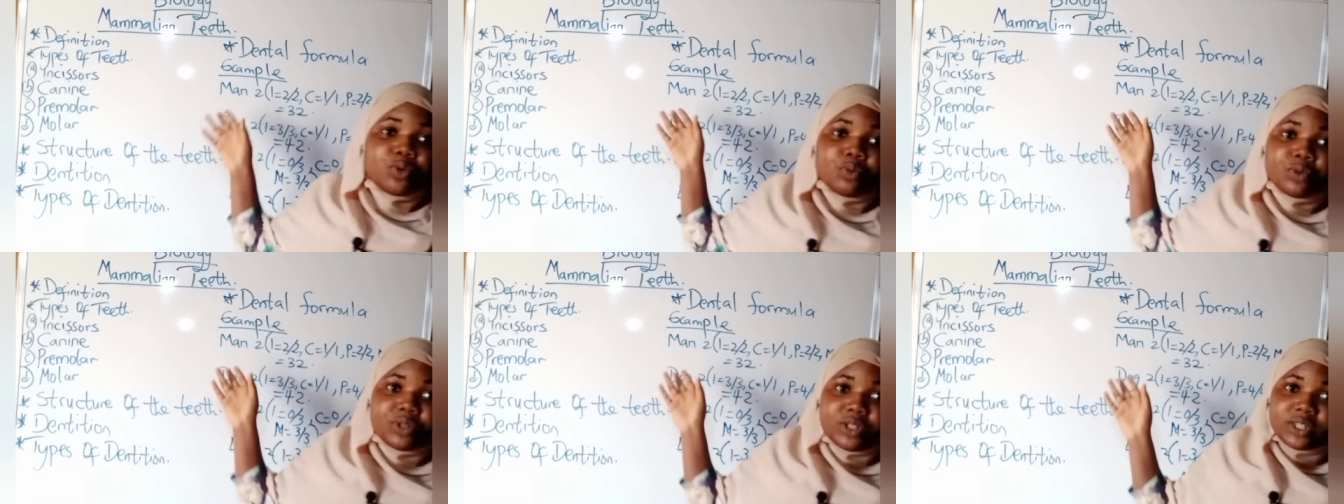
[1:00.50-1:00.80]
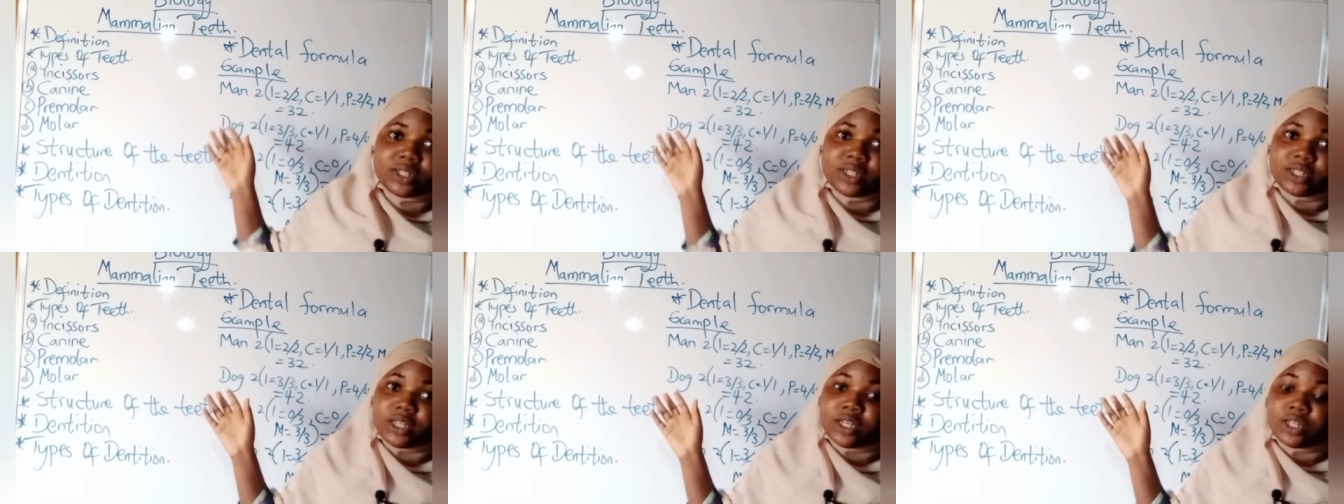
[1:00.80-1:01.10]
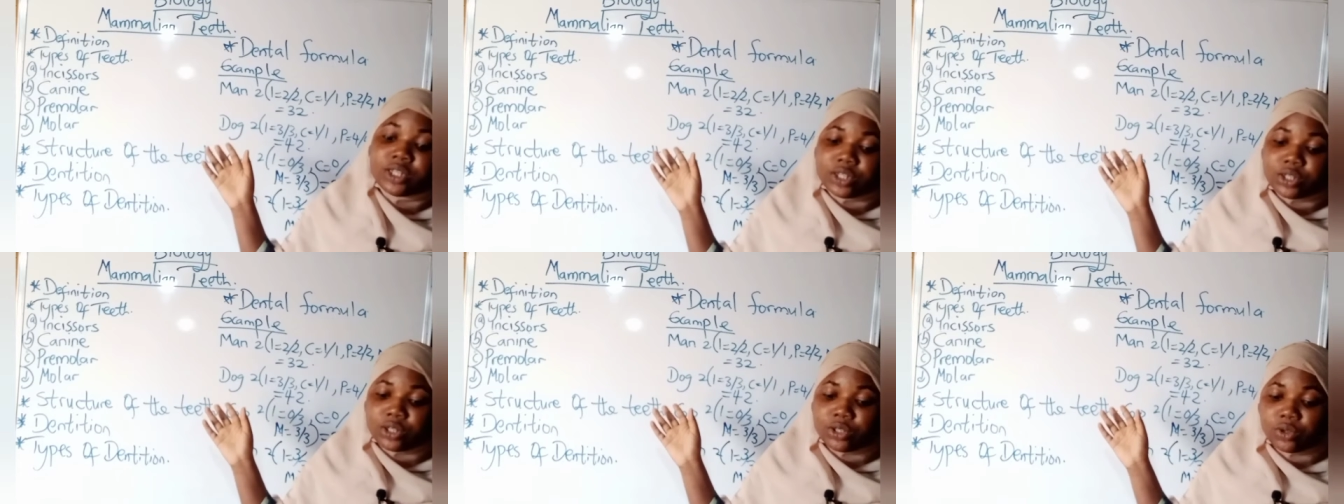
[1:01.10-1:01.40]
one, which is the
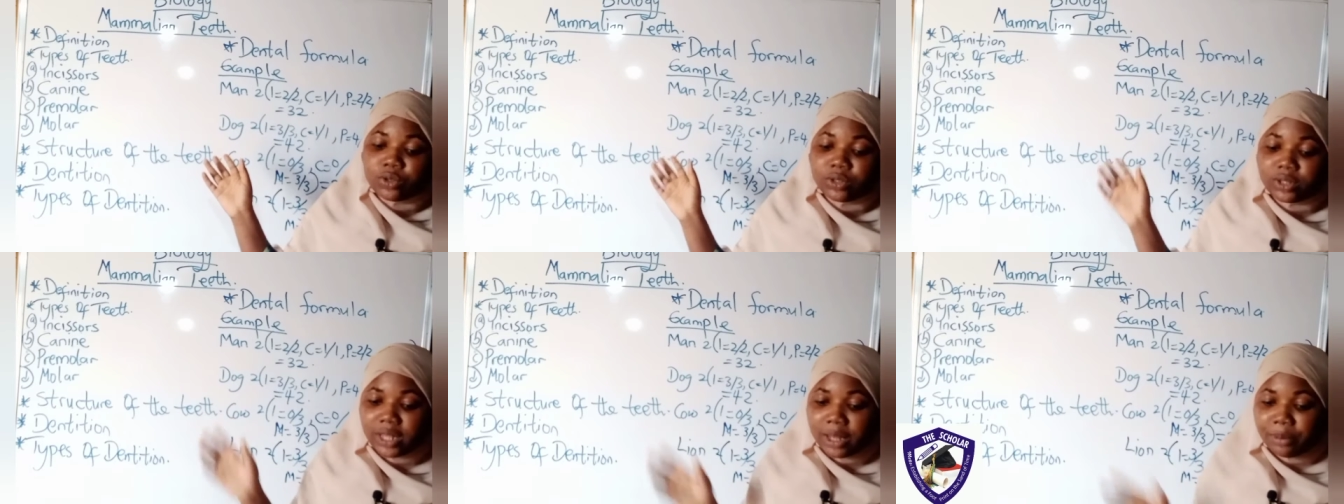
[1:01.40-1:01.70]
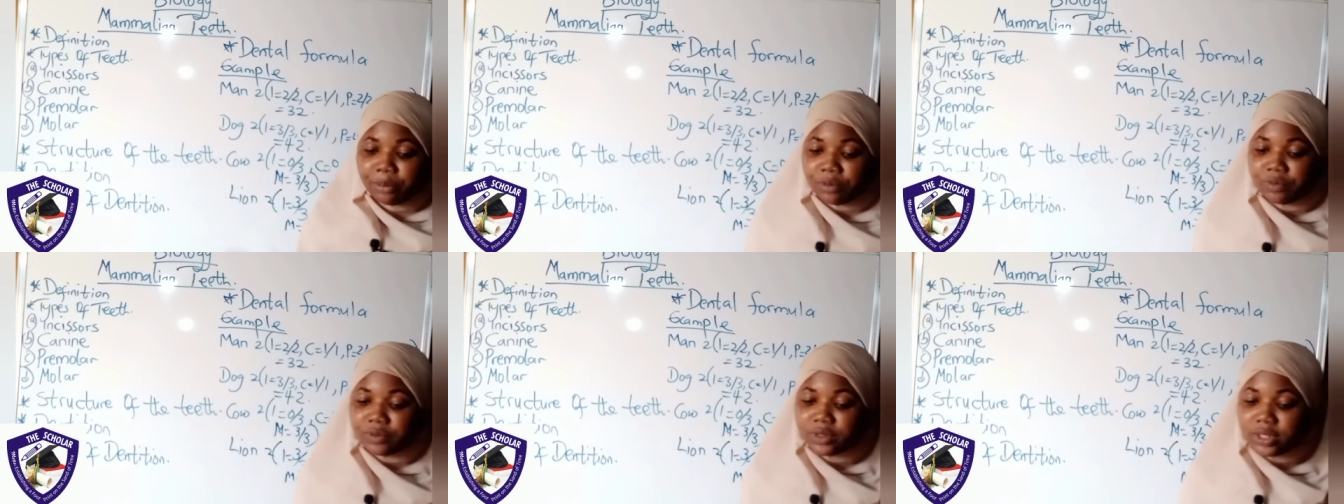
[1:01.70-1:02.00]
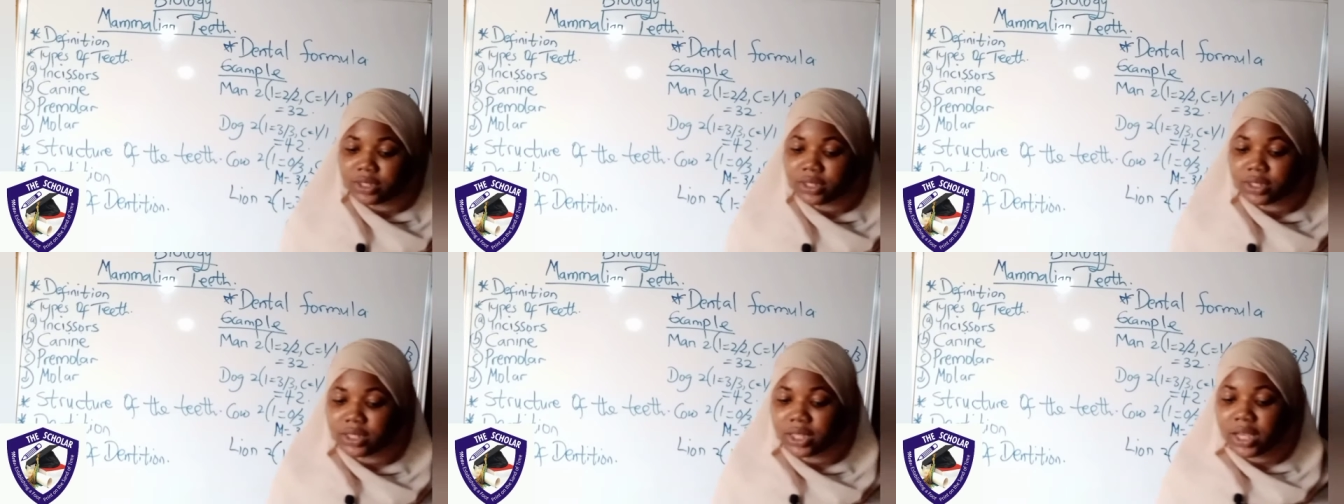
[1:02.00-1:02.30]
incisor type of
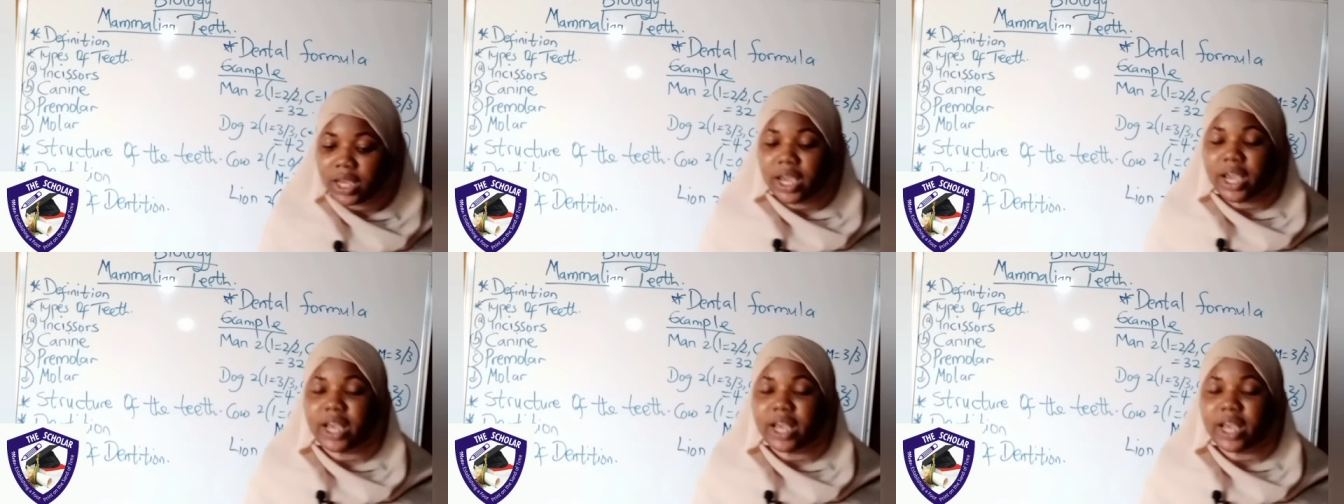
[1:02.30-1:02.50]
teeth,